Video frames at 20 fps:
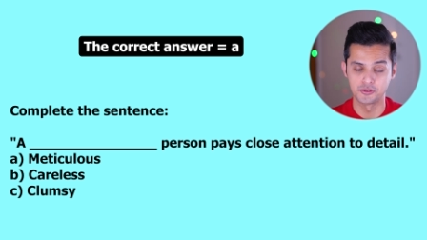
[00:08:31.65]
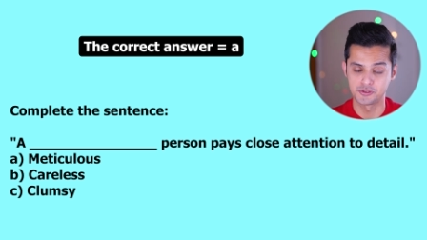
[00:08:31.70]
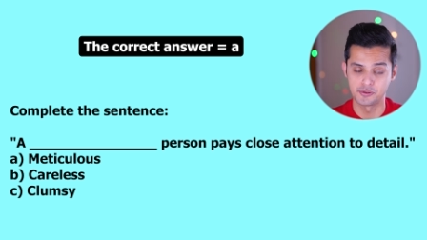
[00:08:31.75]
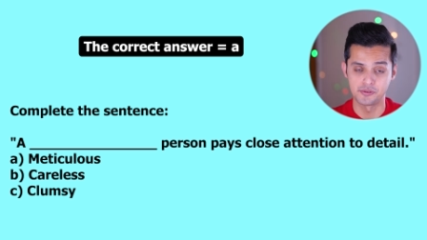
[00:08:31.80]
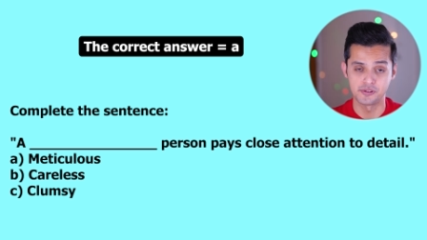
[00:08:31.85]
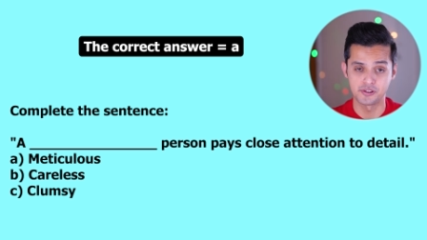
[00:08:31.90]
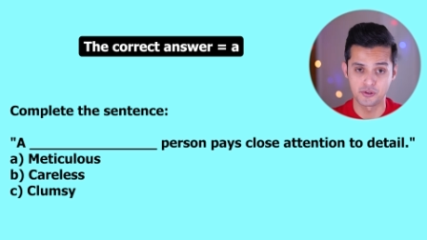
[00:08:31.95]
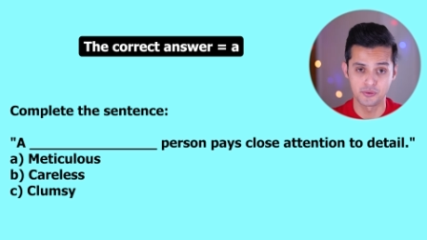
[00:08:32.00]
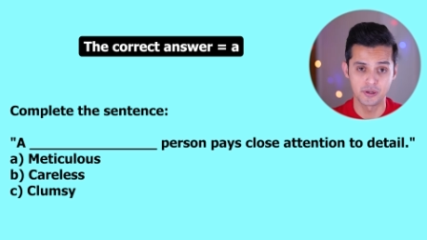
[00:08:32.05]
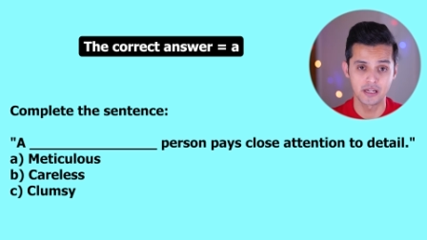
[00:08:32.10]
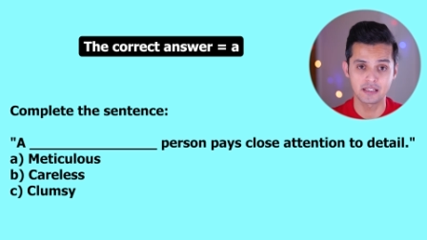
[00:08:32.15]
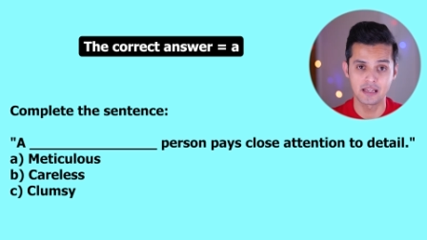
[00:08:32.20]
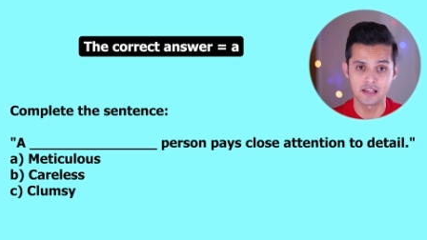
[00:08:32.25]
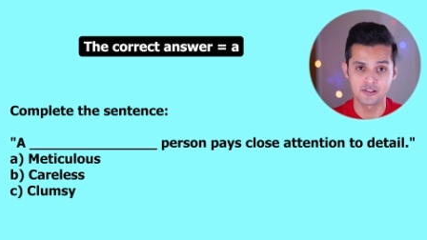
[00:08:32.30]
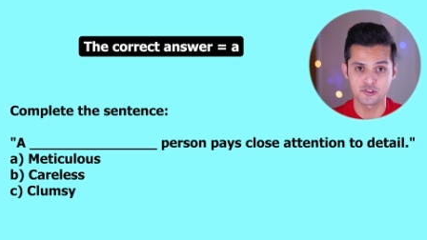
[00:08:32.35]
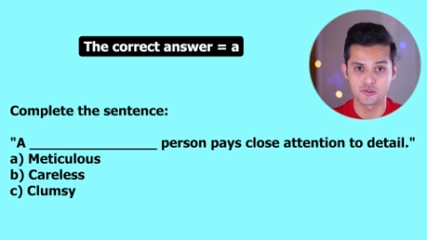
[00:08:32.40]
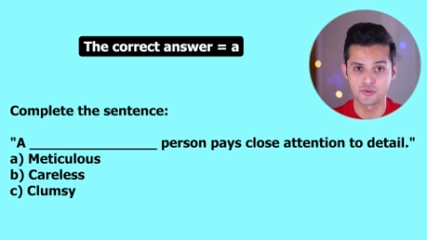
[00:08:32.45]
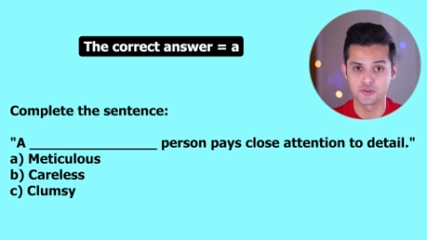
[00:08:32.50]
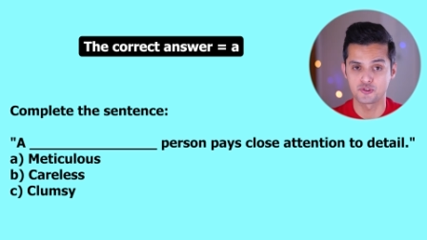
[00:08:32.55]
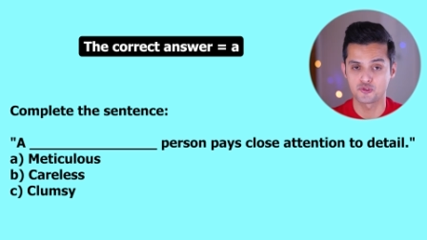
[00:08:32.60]
So the correct
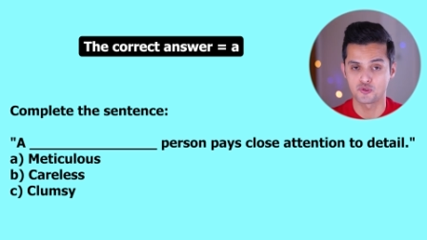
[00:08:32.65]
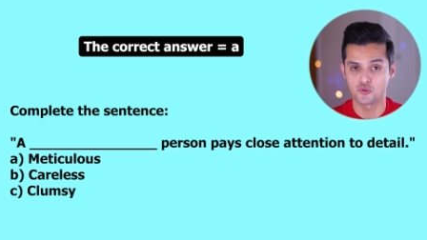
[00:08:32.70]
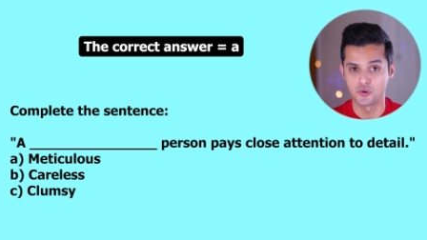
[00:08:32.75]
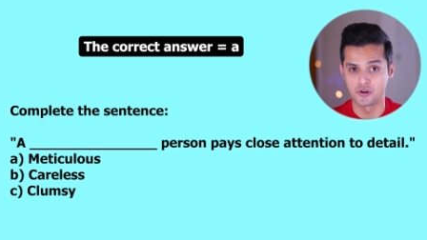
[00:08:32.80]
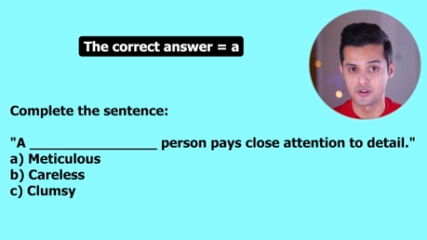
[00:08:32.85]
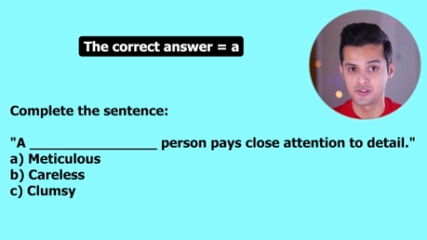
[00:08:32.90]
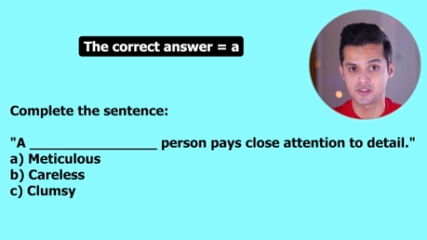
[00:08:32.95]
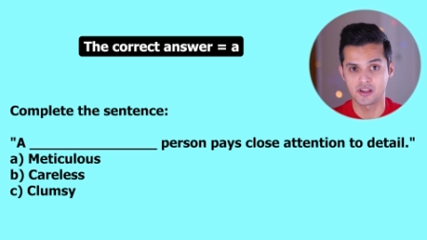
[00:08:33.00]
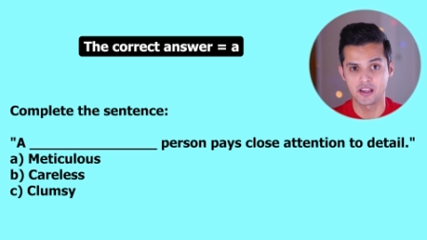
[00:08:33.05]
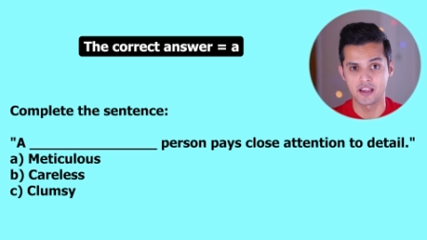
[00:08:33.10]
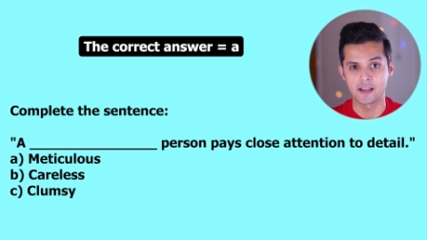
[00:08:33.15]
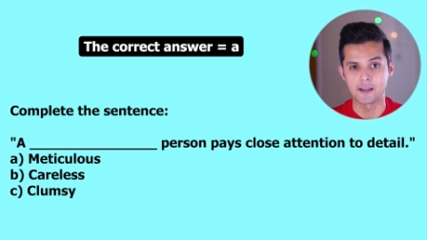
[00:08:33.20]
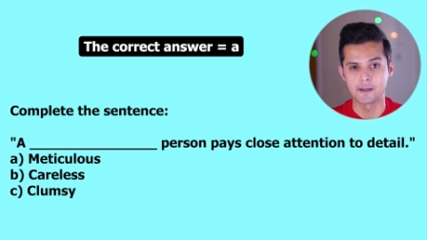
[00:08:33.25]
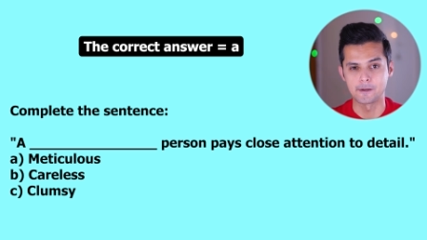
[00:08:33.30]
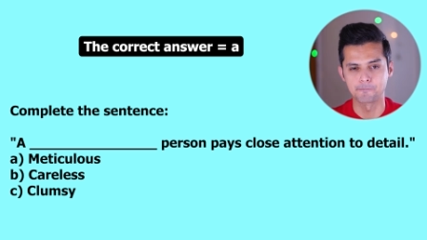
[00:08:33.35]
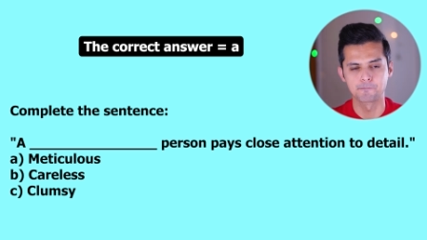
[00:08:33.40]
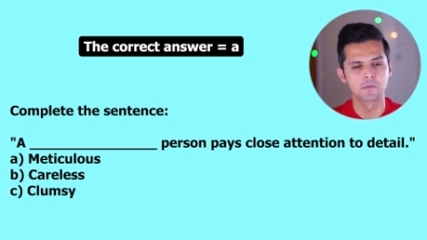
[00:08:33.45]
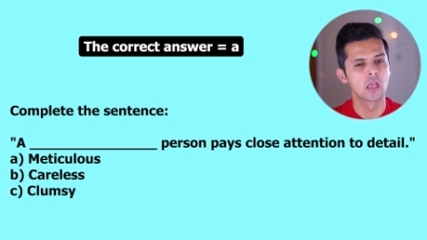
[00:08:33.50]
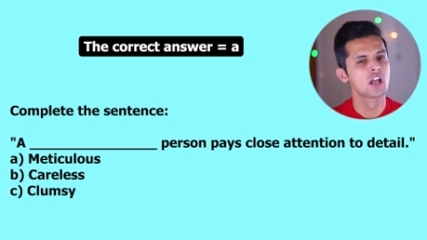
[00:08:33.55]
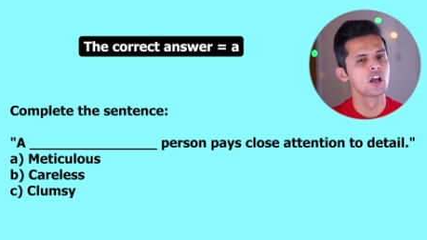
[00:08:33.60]
answer is choice
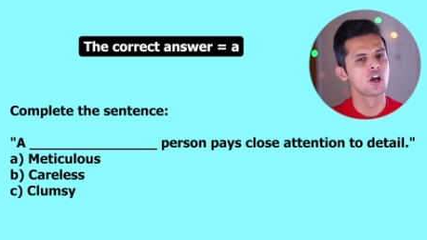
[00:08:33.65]
A.